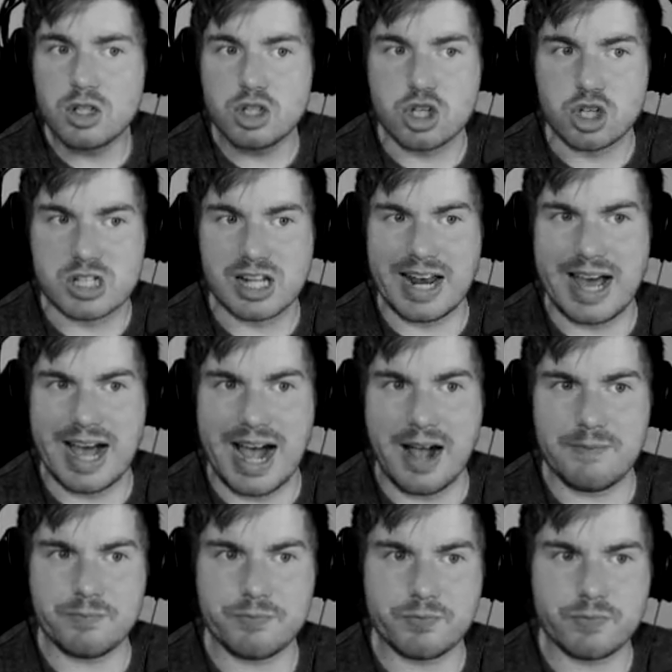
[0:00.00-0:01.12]
Just like that.
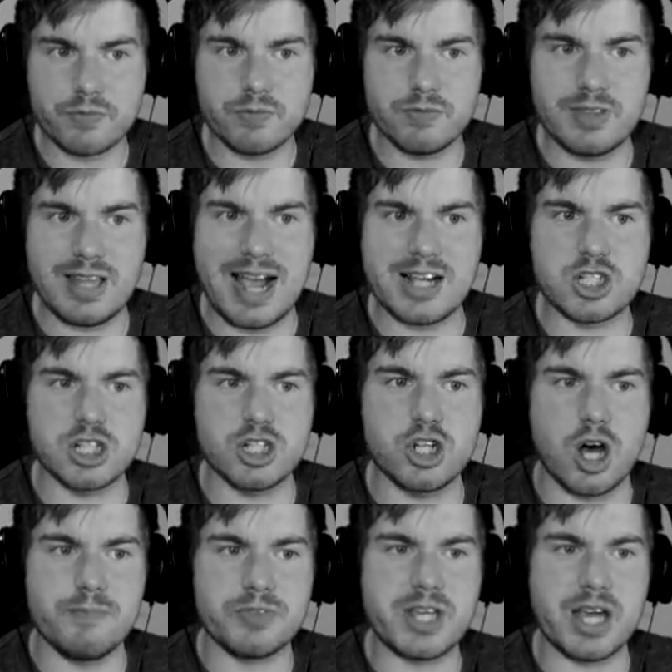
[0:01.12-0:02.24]
Nicely
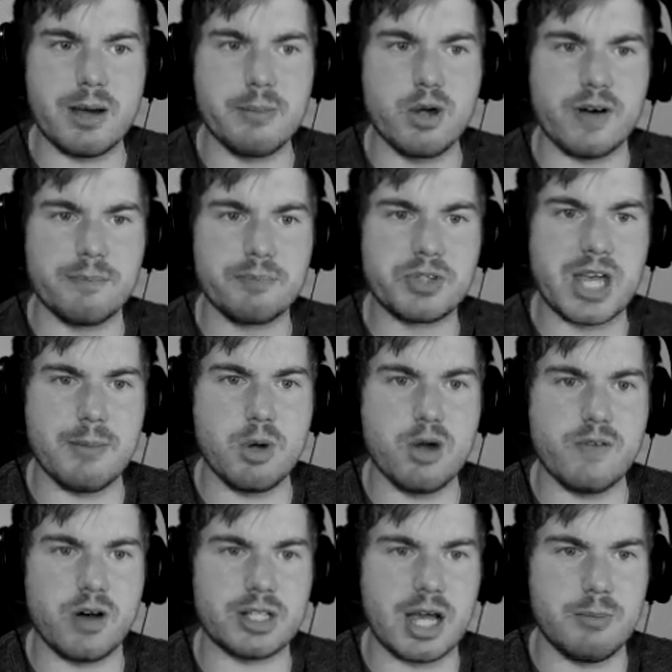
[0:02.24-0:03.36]
done. Get a move on. Get a
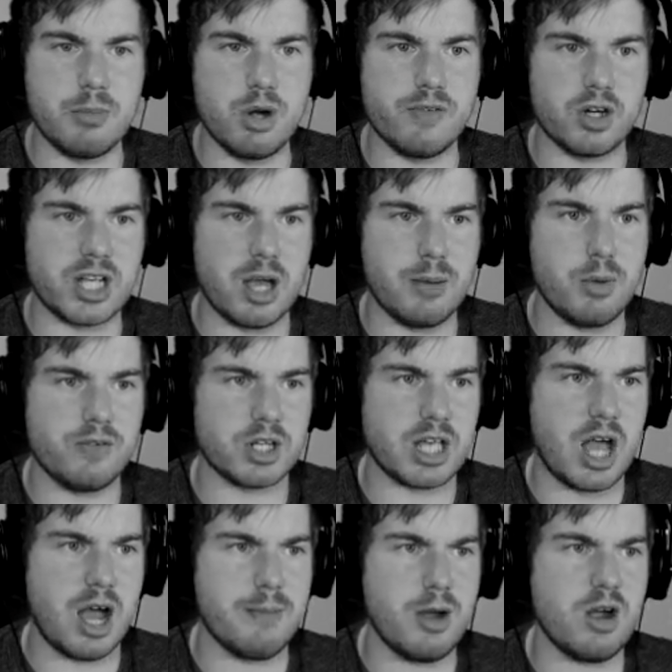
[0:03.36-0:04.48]
move on. Get a move on. Get a move on.
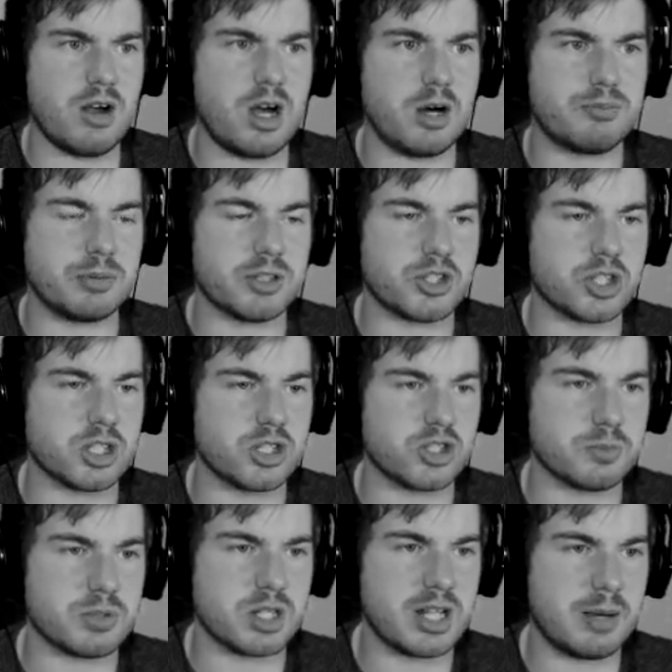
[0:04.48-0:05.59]
Get a move. Oh, probably should have
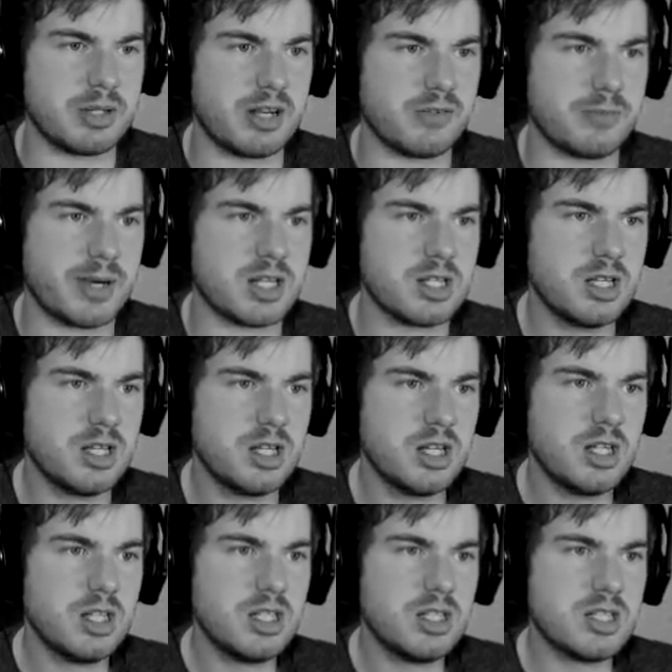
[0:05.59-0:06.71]
jumped on that, but never mind.
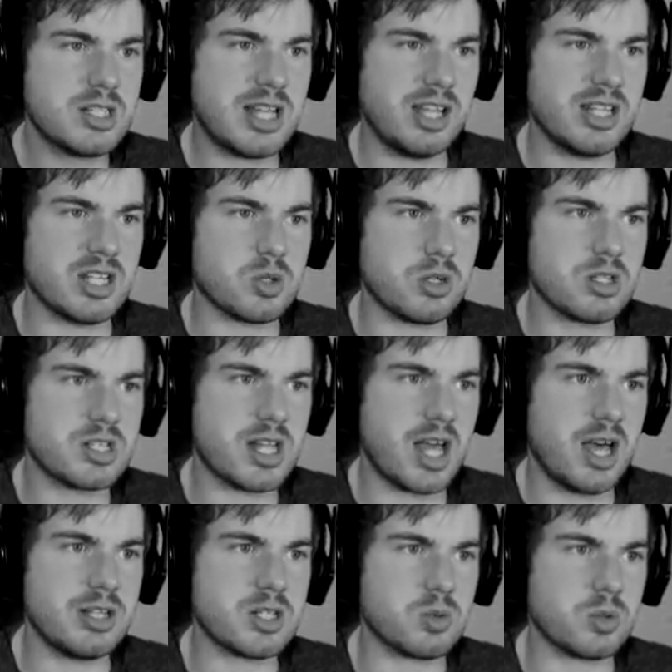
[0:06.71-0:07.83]
Stay on this one. Stay
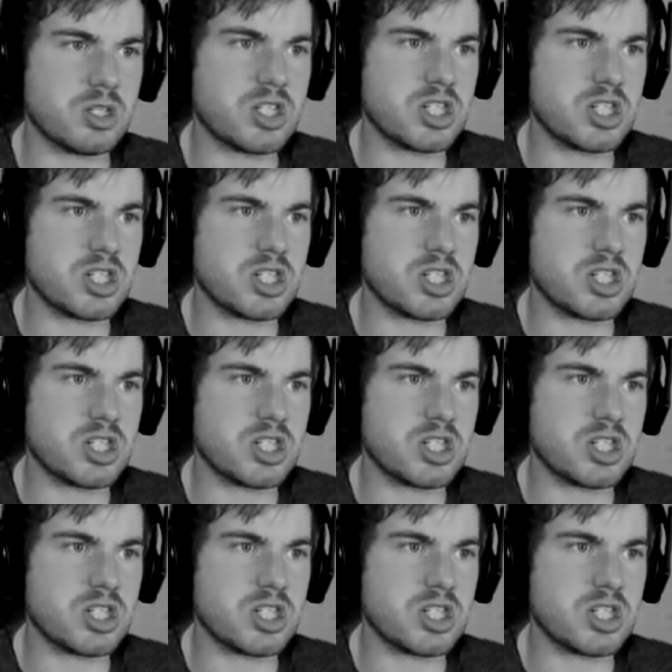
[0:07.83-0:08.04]
on this one.